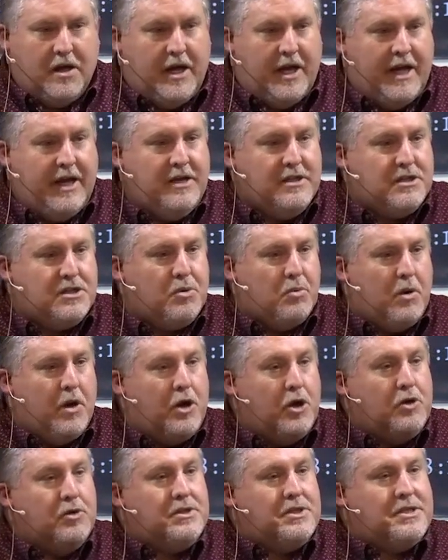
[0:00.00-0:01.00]
He is the
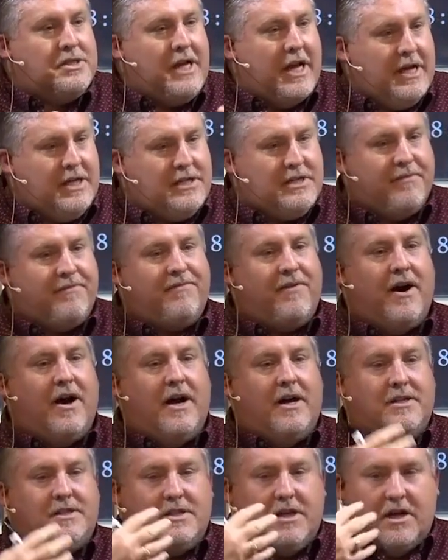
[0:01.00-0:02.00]
one who
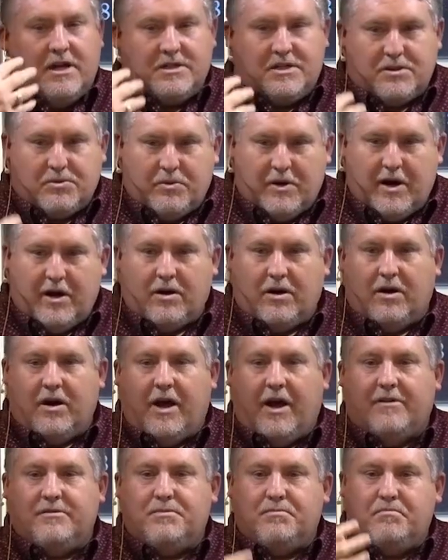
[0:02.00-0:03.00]
sanctifies us throughout our
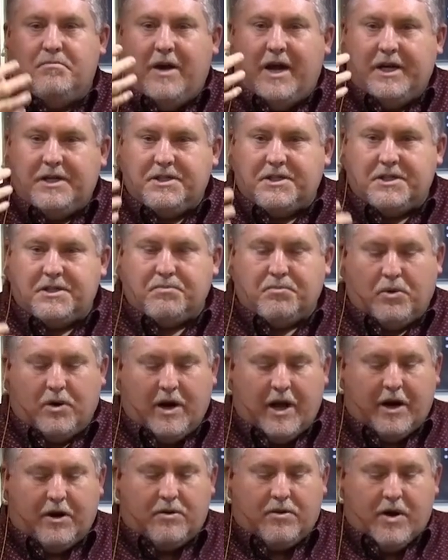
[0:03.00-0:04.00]
lives, makes us more
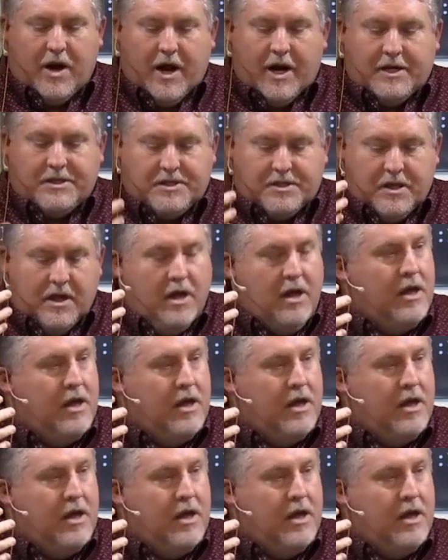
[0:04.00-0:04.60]
like Christ.